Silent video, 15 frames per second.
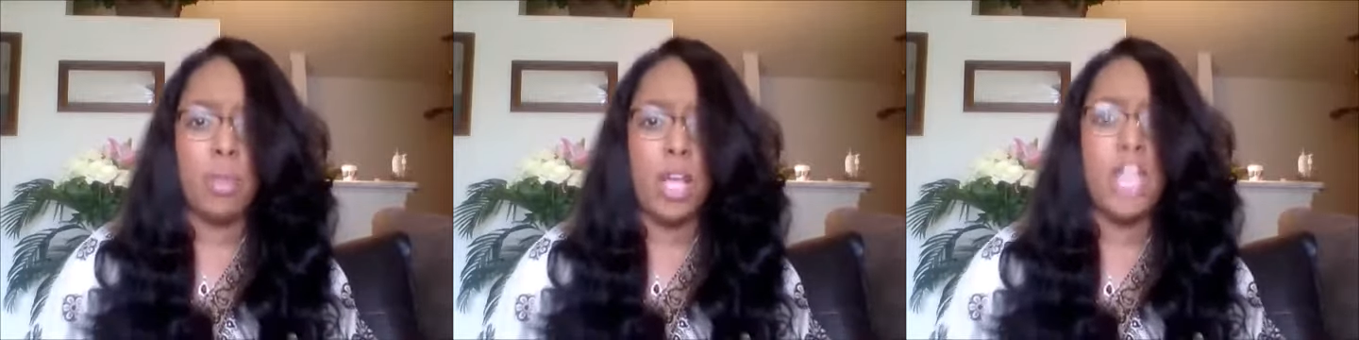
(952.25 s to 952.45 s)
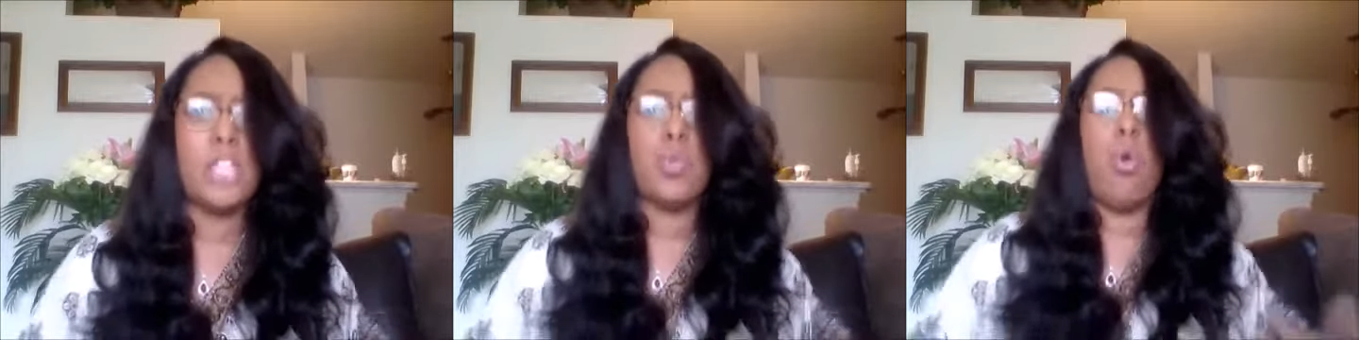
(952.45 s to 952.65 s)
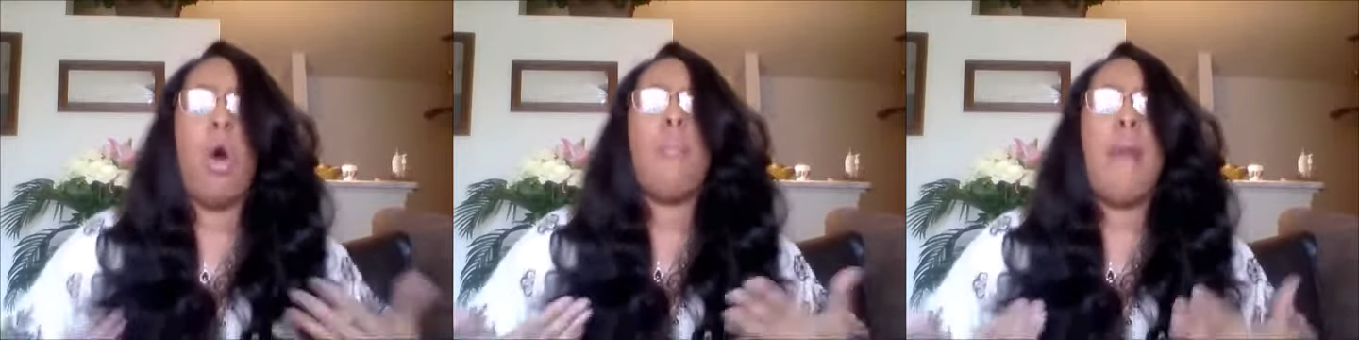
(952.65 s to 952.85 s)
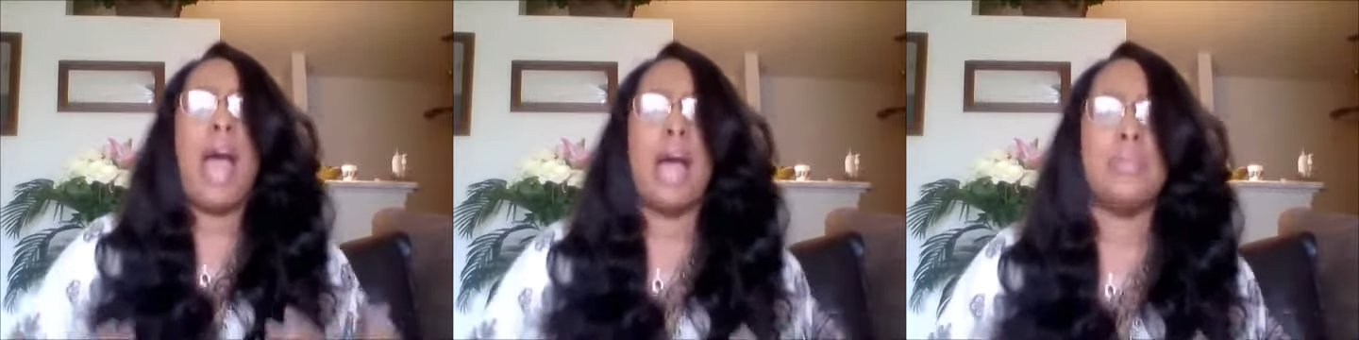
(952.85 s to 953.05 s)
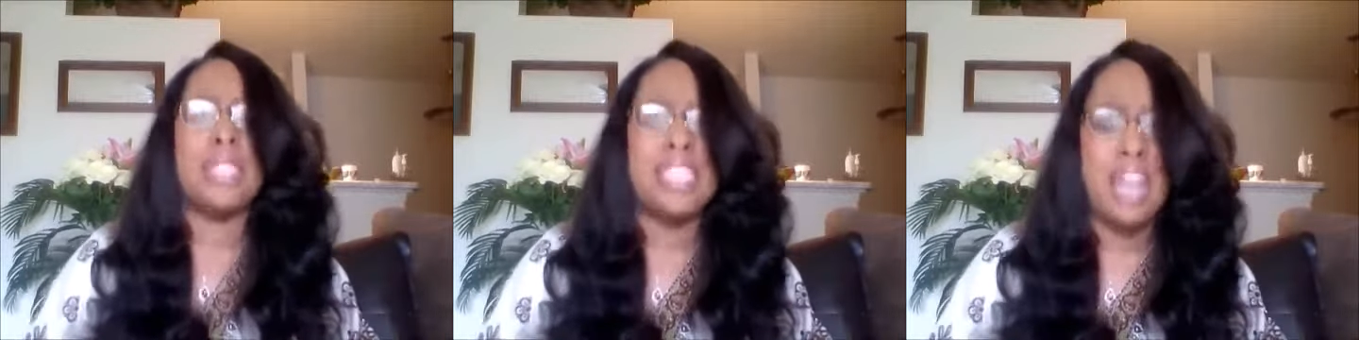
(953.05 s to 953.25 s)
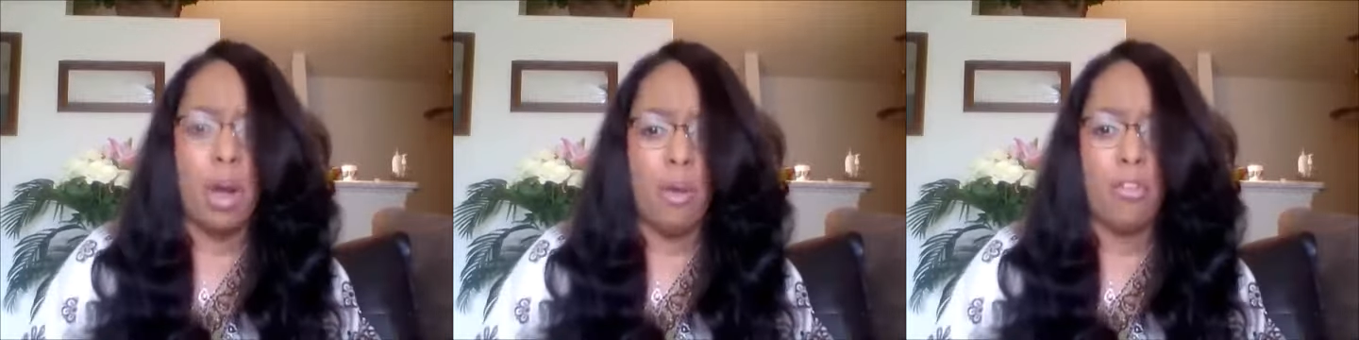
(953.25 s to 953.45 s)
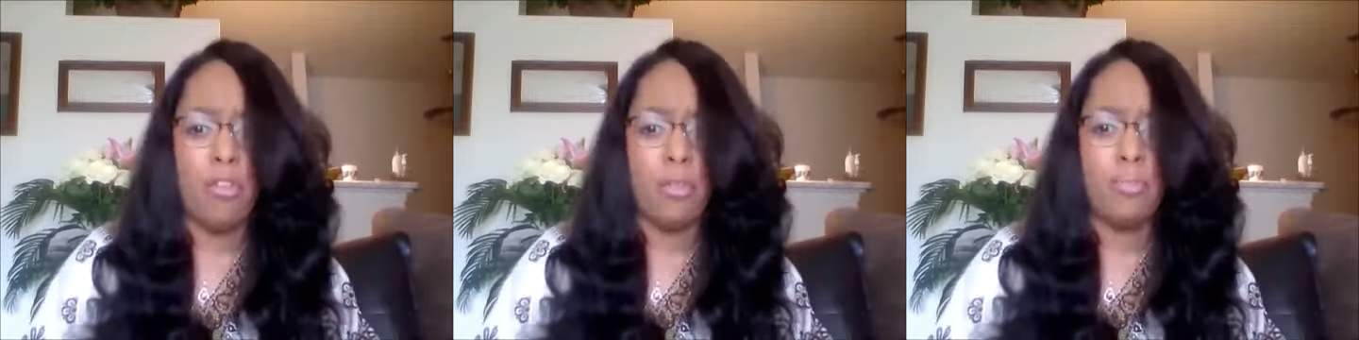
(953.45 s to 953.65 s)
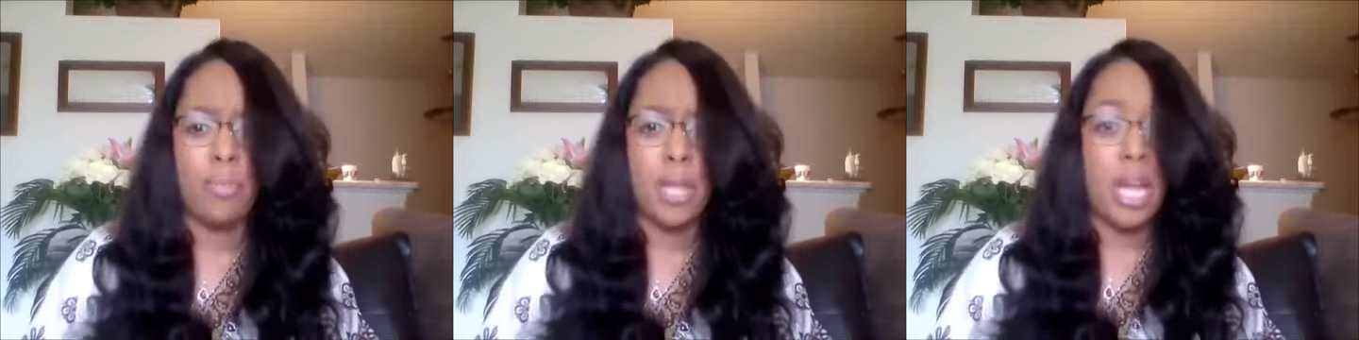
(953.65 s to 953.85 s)
He swore by himself
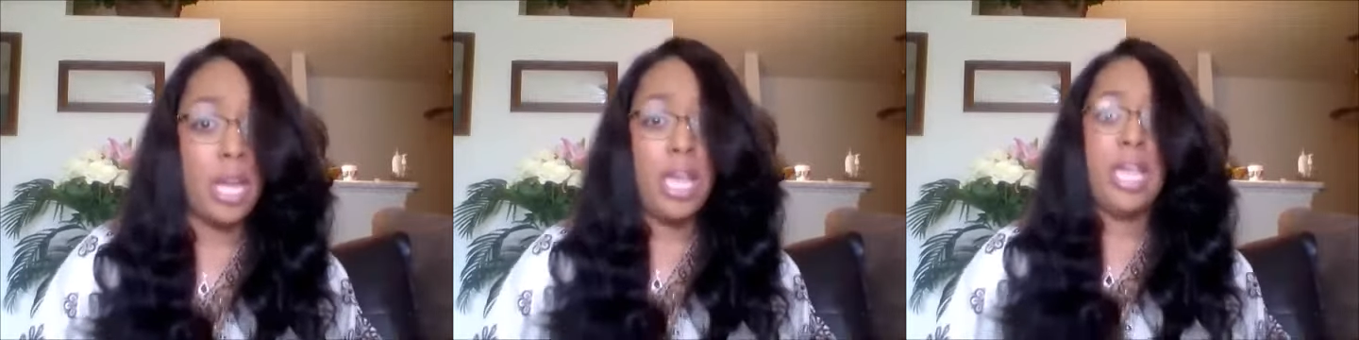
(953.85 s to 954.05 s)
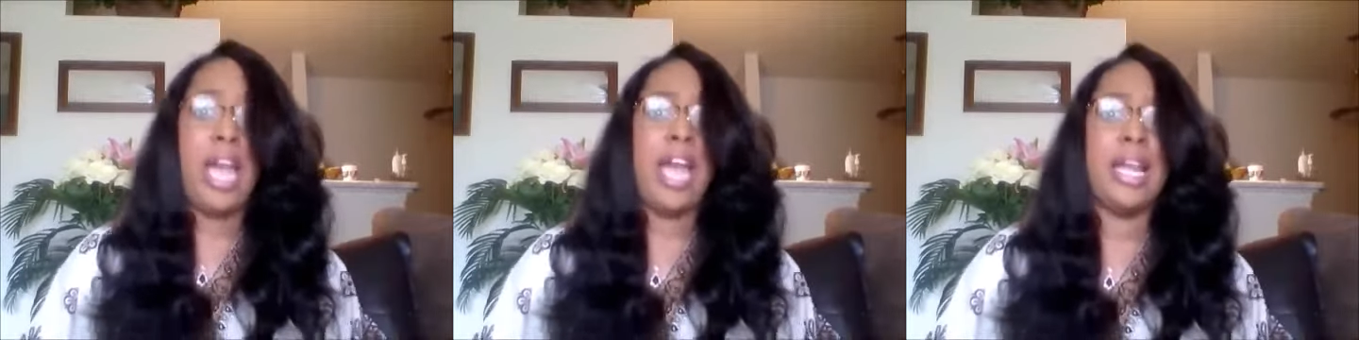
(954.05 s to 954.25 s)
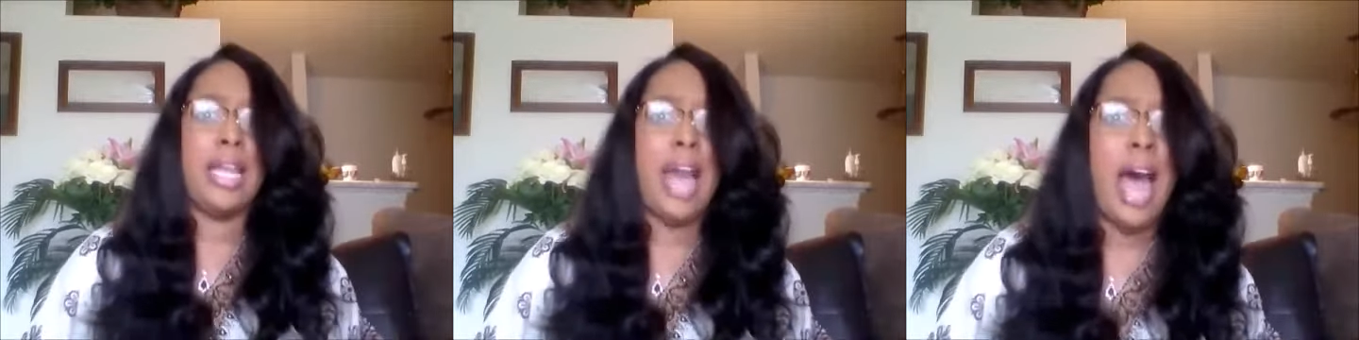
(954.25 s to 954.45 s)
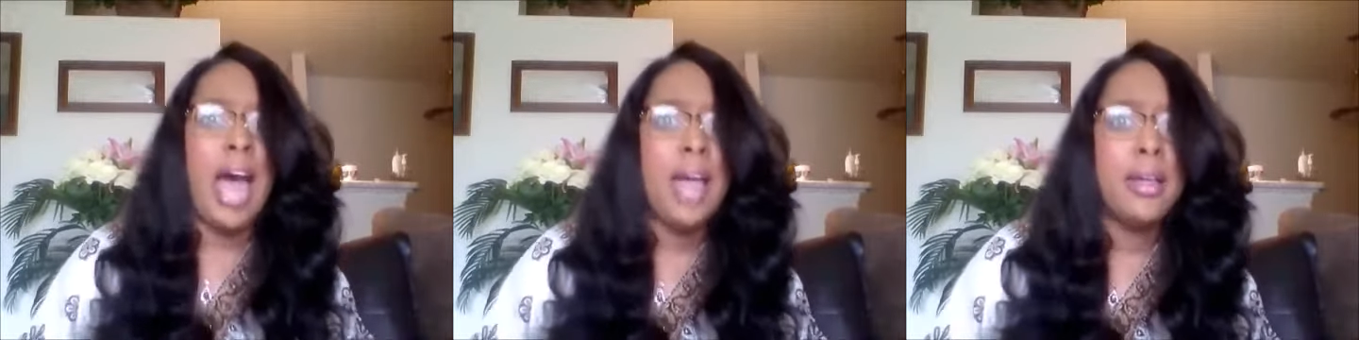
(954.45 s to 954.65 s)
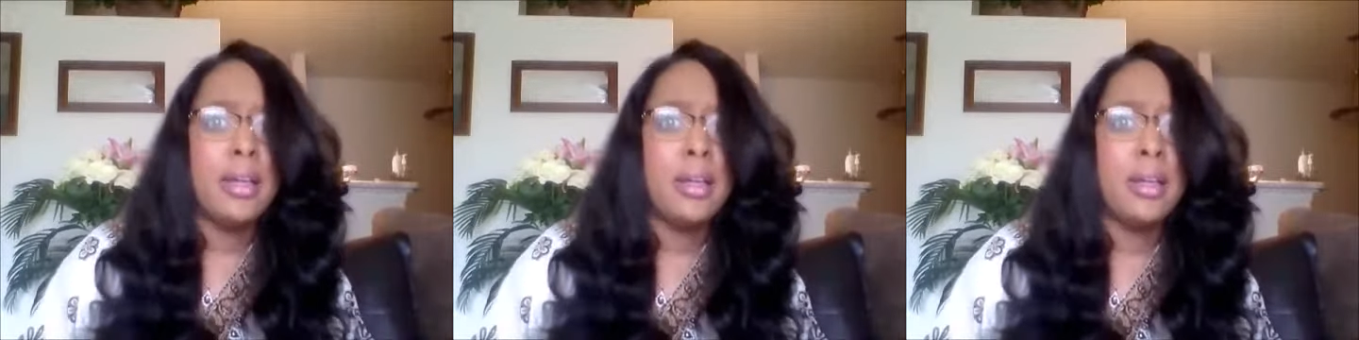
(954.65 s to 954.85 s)
and he can't lie.